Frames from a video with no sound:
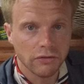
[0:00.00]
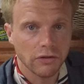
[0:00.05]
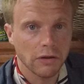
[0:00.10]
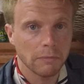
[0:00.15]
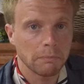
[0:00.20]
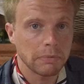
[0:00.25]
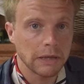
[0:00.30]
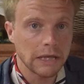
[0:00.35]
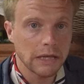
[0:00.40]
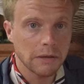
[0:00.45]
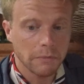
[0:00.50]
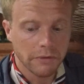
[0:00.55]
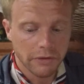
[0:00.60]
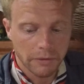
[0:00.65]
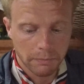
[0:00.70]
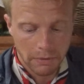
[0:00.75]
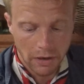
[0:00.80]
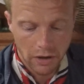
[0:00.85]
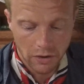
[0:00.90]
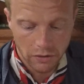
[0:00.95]
the beam of the
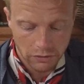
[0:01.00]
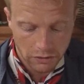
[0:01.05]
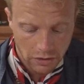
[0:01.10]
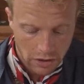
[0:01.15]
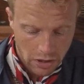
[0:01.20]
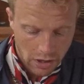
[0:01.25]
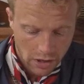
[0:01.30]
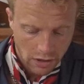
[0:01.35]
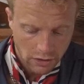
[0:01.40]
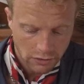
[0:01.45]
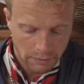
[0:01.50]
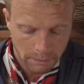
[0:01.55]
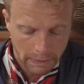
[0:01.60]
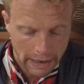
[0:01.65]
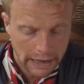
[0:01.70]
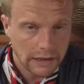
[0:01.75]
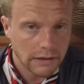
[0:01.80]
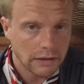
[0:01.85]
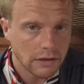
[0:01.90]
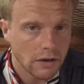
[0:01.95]
boat. So
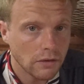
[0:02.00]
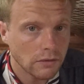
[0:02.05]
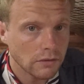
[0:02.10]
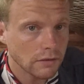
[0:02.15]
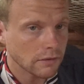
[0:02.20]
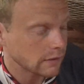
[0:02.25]
back in the olden